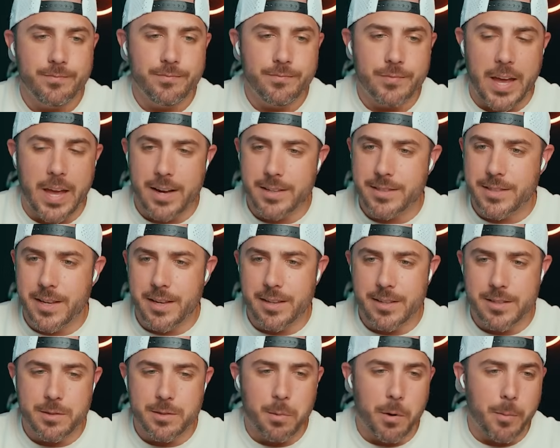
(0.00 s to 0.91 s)
yeah, see,
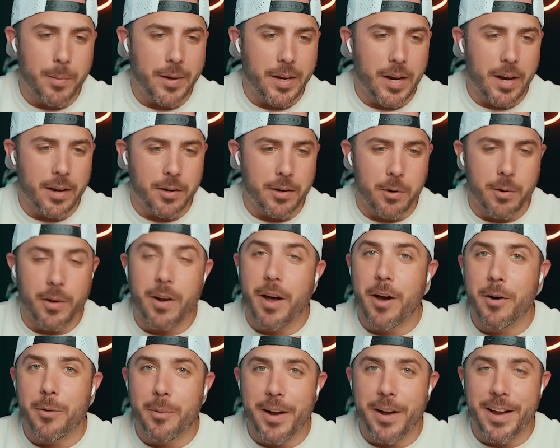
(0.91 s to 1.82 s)
this is what we got going
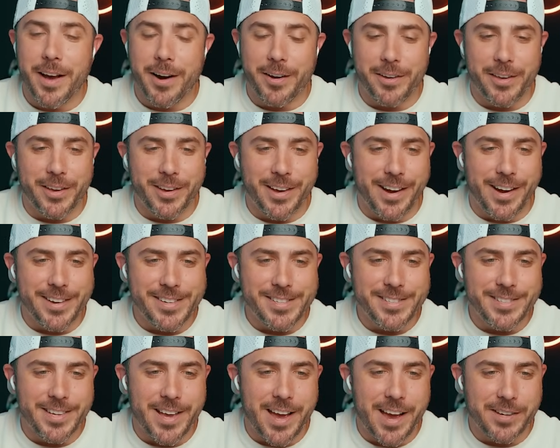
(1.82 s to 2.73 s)
on right now, you
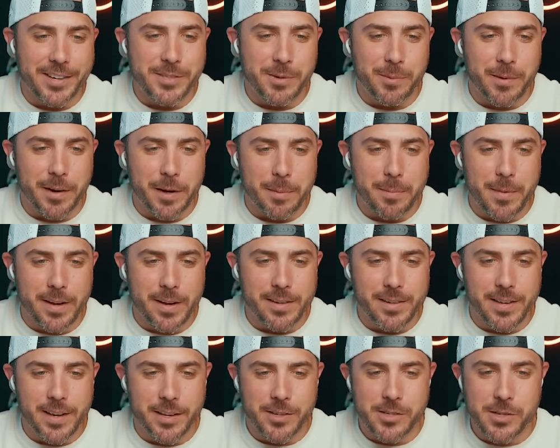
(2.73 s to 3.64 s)
guys. Action
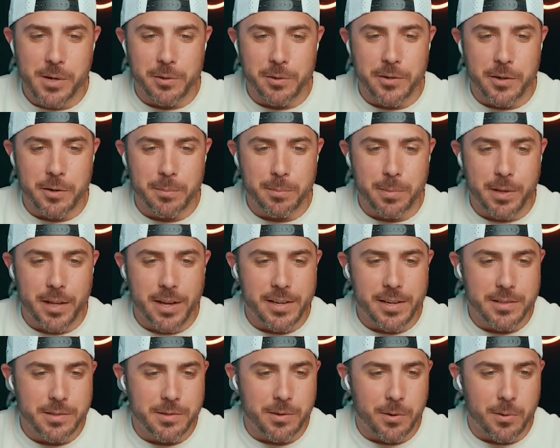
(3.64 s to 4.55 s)
recommended, take shelter in
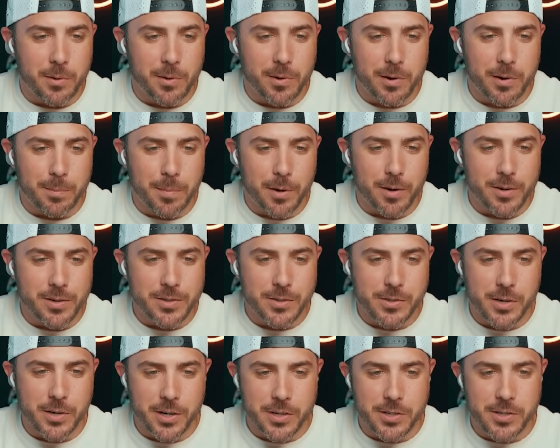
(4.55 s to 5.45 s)
place or per
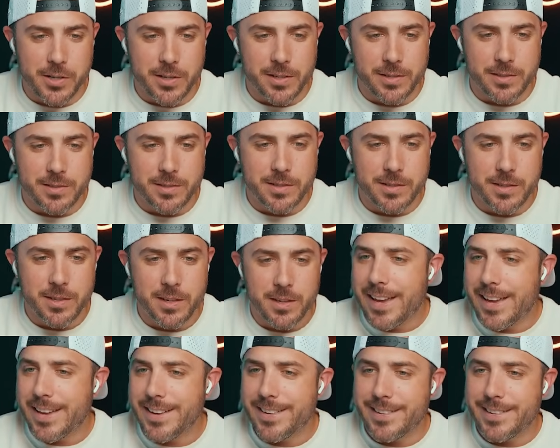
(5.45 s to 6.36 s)
instructions
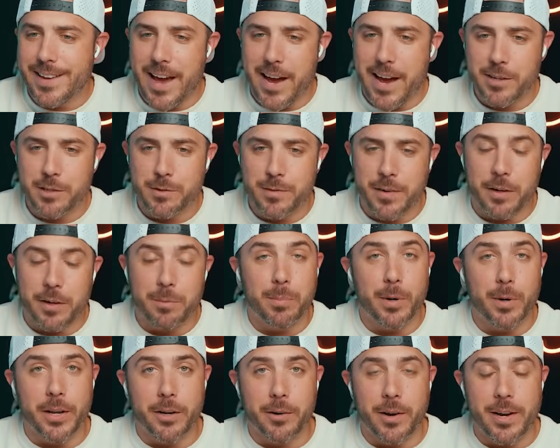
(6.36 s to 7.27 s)
in Nashville.
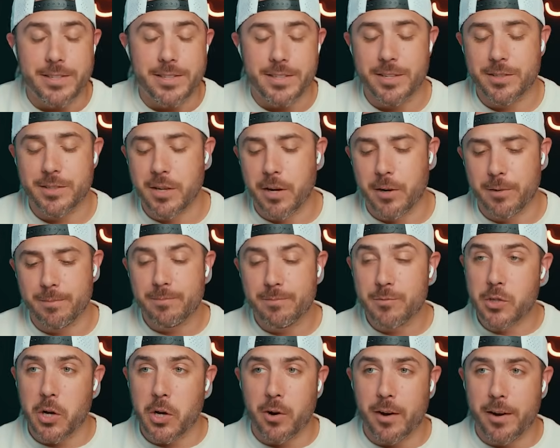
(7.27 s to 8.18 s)
Pretty crazy. So
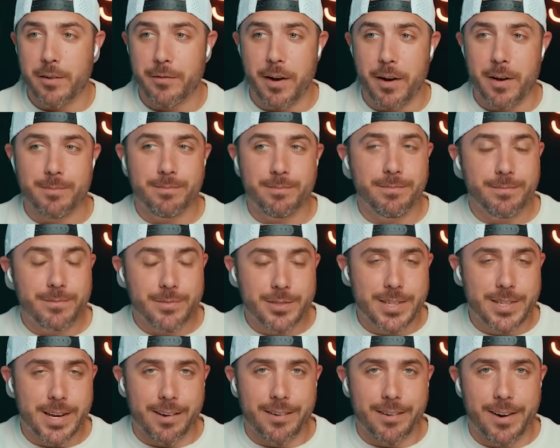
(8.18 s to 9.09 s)
sorry if I'm
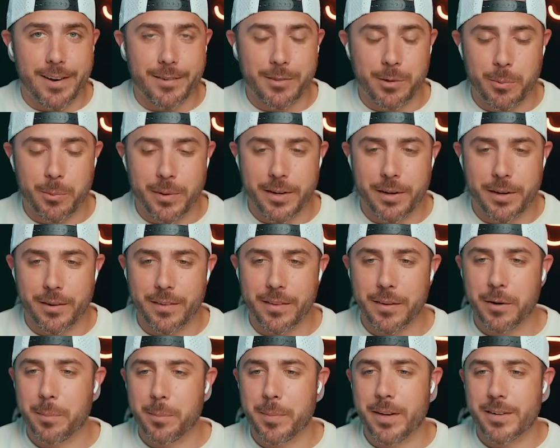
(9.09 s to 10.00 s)
staring out the window a
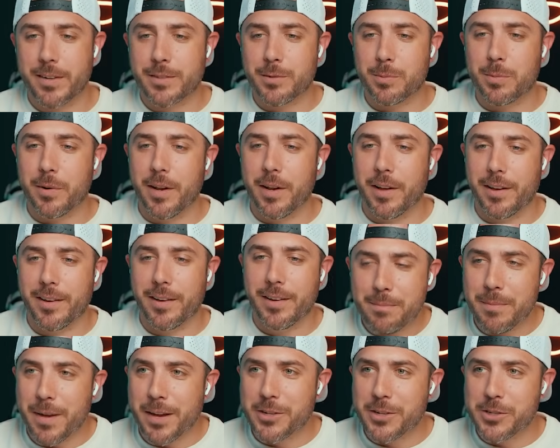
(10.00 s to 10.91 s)
little bit. Just want to
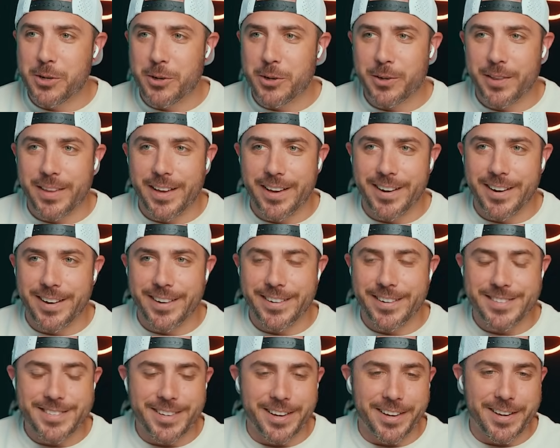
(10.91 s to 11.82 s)
make sure that
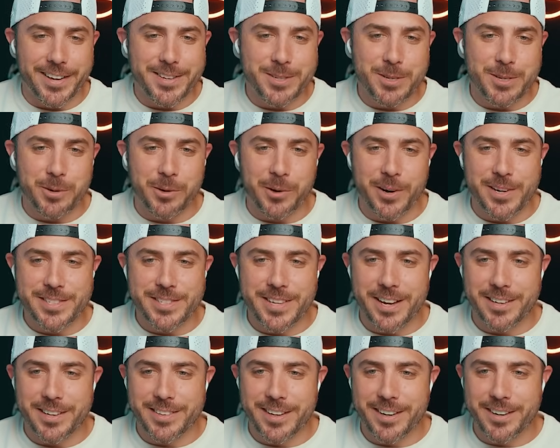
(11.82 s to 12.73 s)
it's not getting too
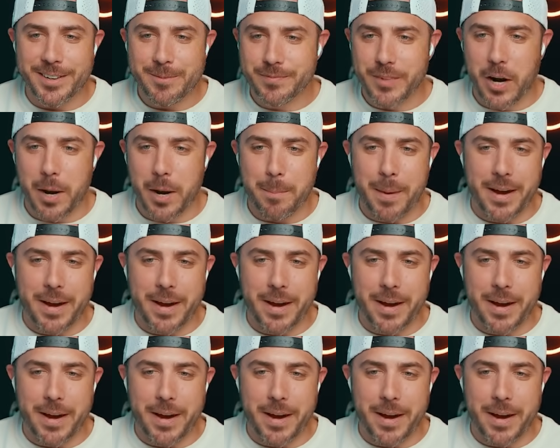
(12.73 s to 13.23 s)
crazy out there. All right,